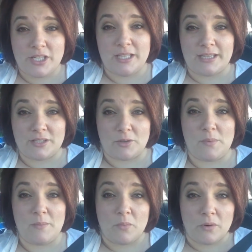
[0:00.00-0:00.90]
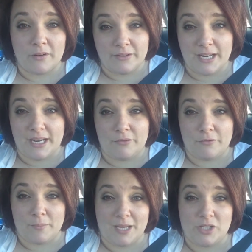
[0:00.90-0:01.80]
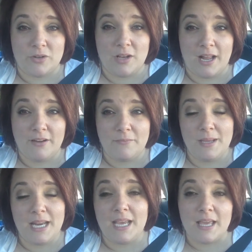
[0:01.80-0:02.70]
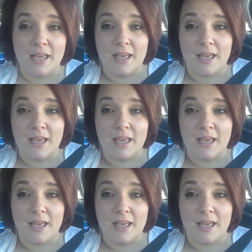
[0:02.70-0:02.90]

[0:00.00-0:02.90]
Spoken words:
that this will be more of an informational kind of meeting,